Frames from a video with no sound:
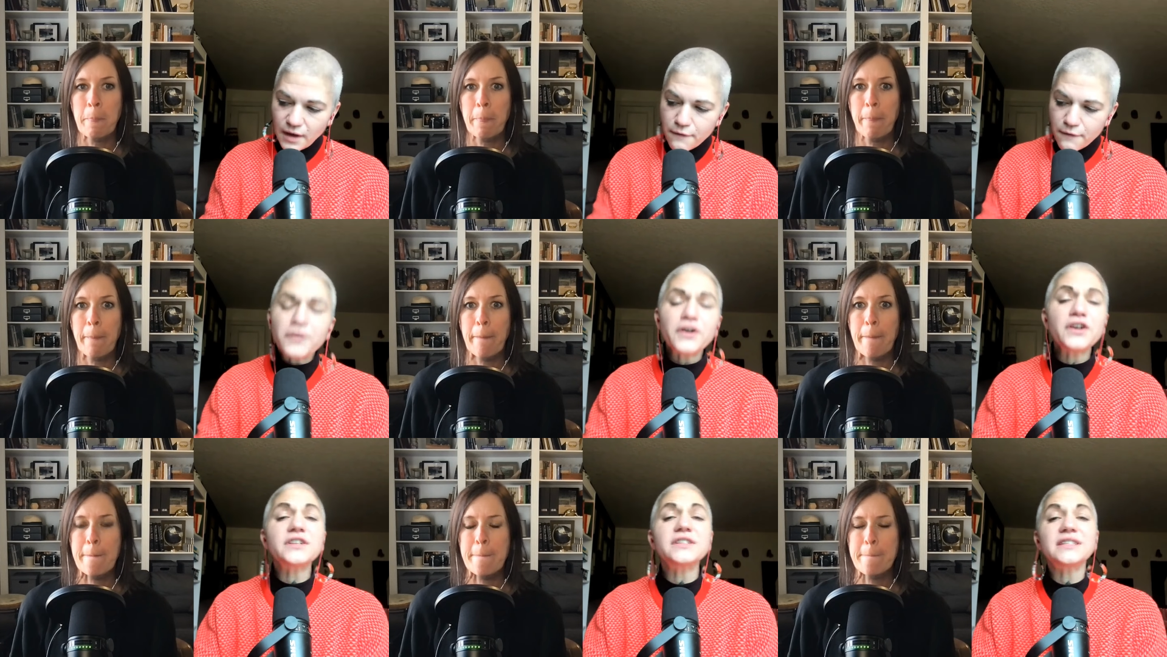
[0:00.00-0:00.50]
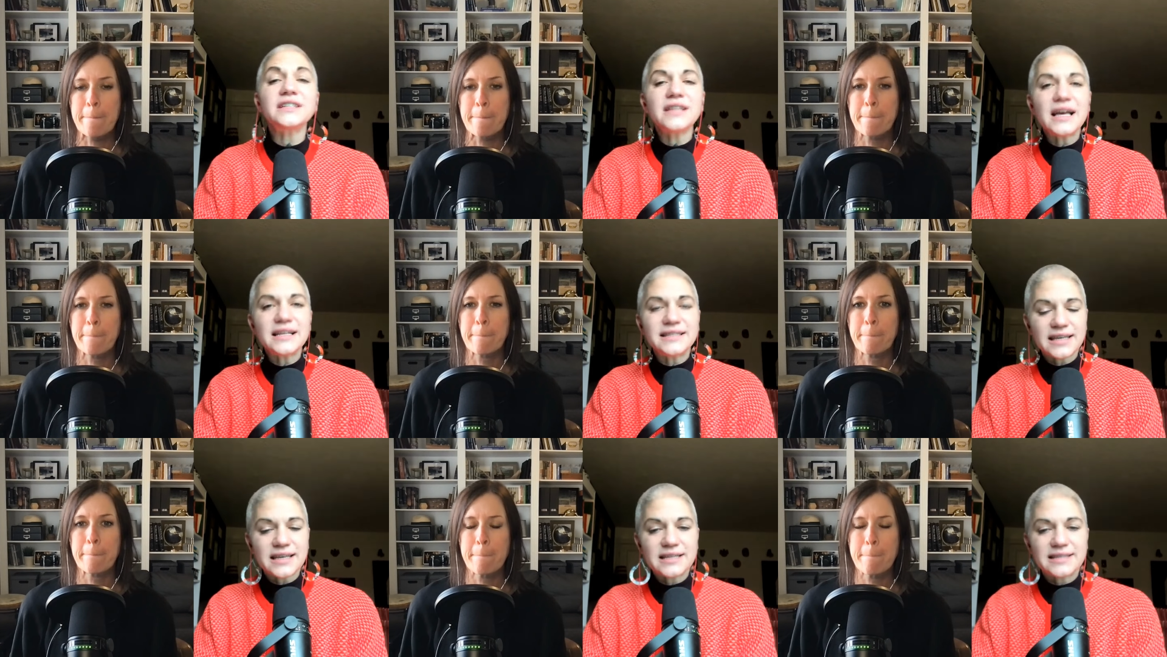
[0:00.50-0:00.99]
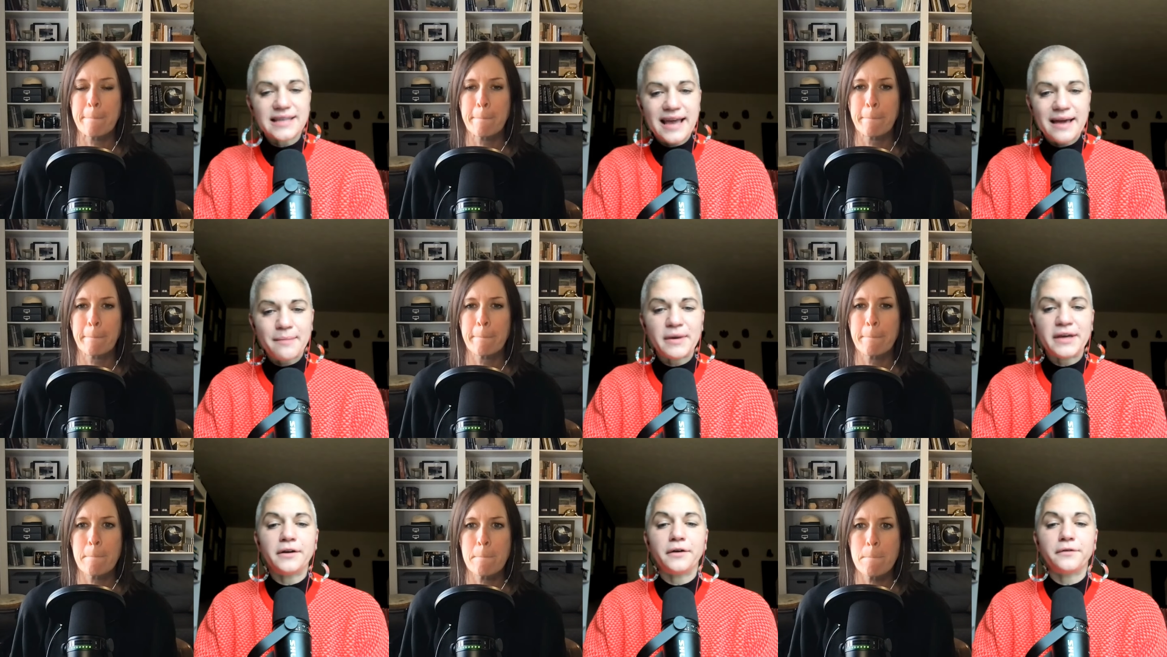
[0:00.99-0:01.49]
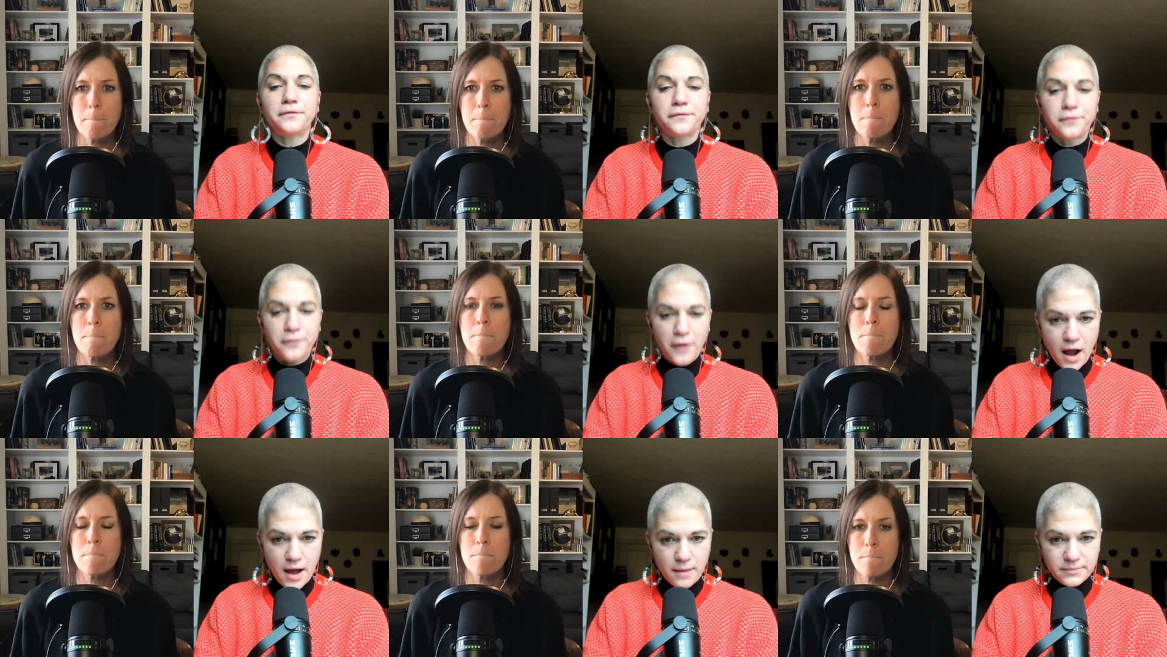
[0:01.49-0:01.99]
Speaker 1: First, let's examine
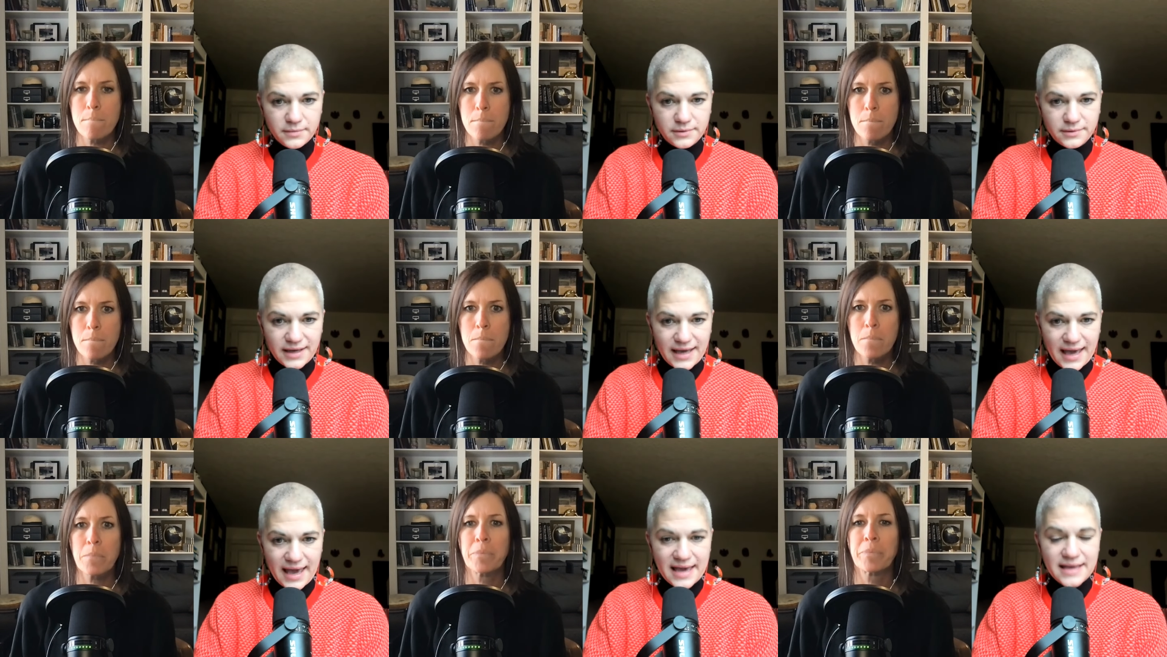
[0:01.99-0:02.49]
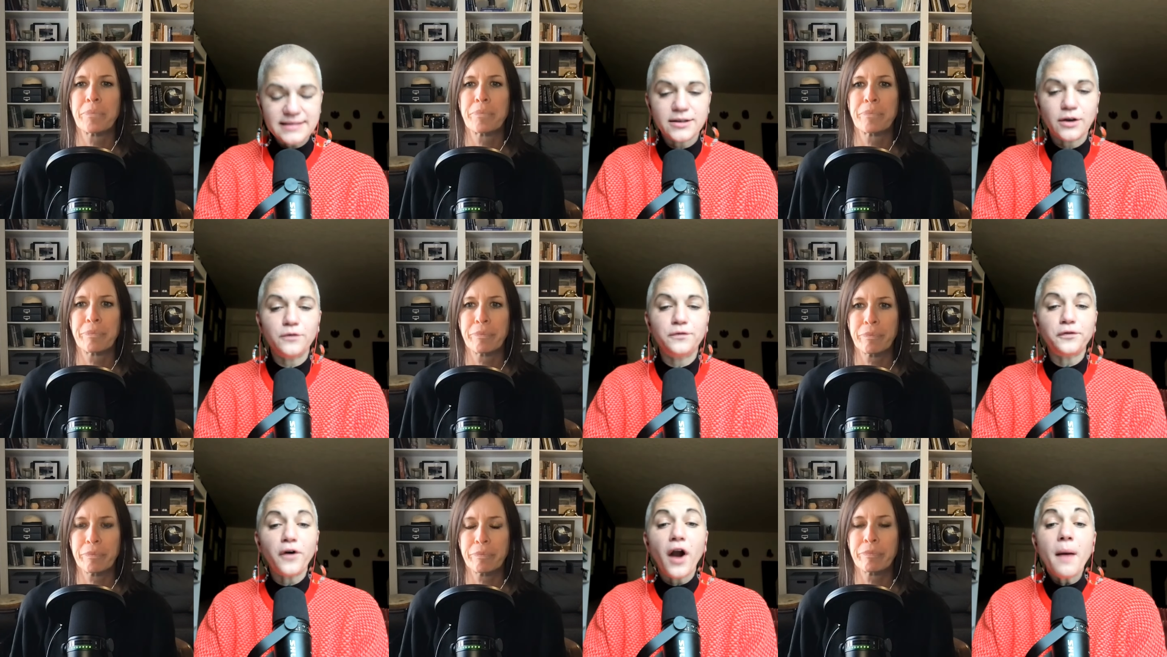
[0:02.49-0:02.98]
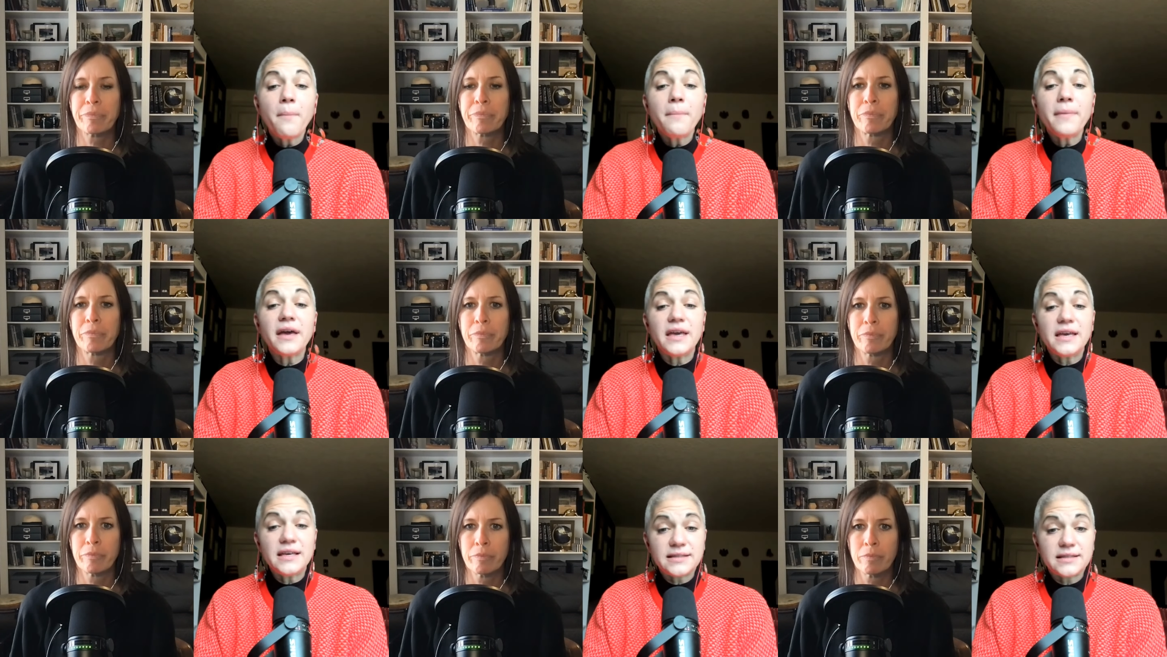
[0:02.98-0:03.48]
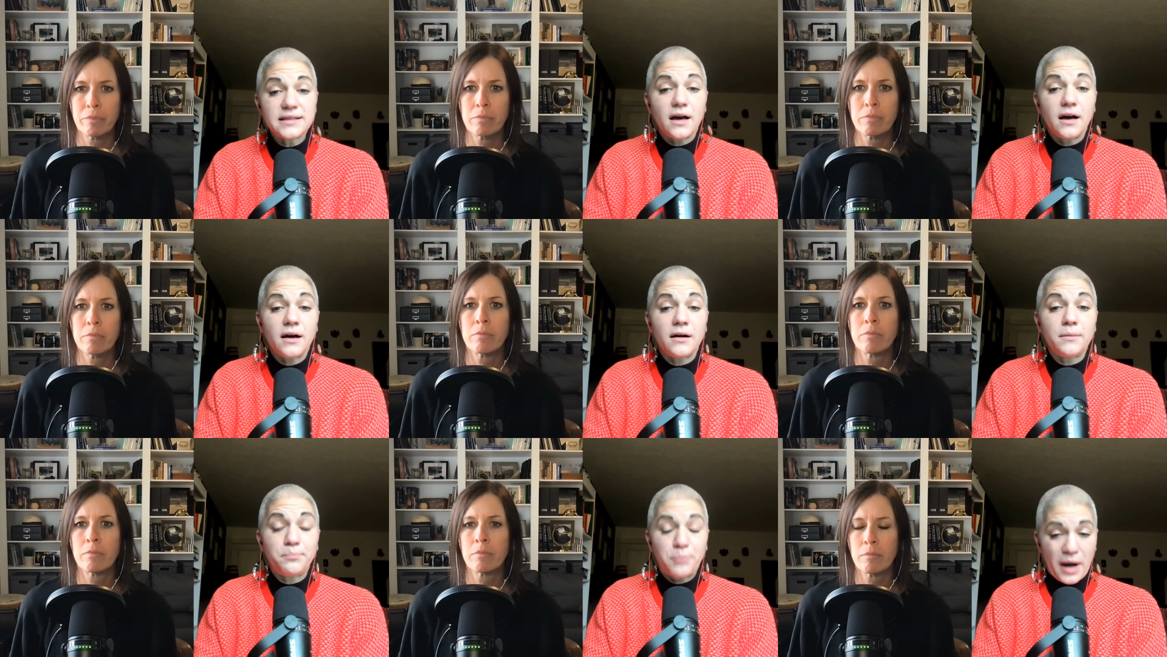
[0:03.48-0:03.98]
from. Okay, so from is
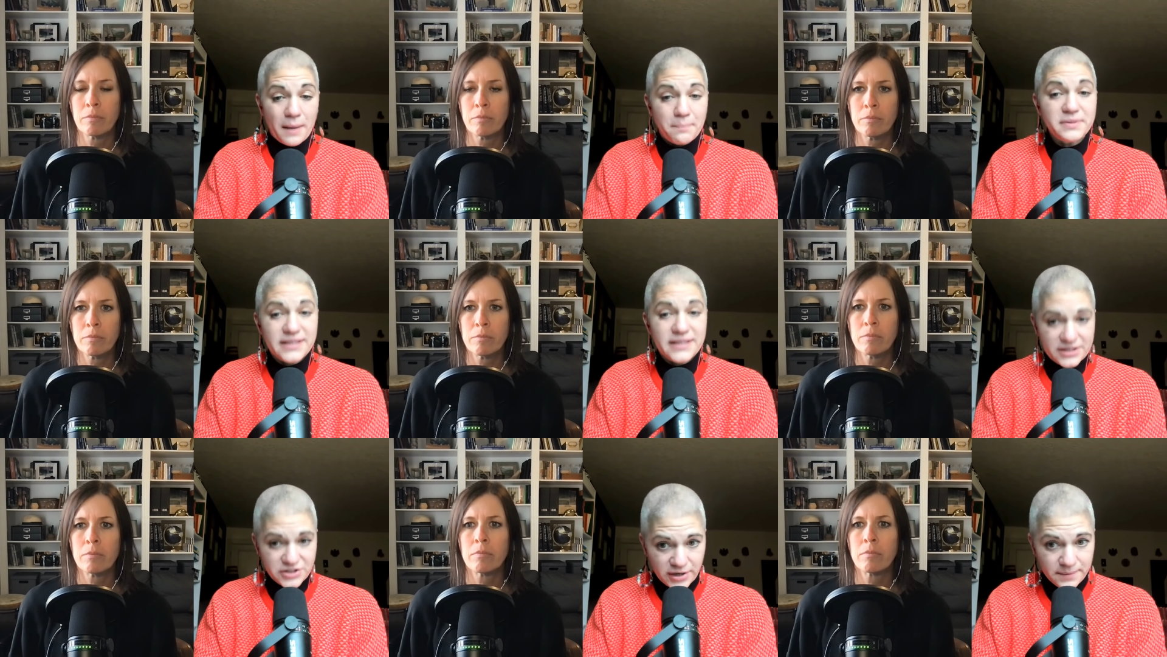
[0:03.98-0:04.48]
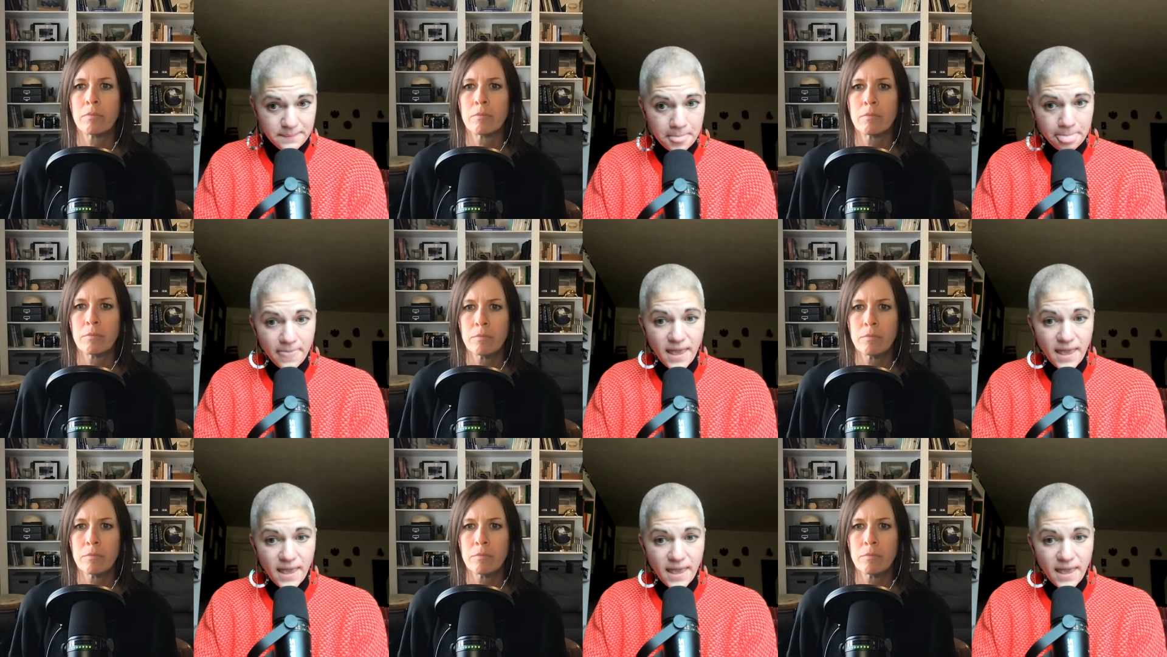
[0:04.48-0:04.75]
a preposition.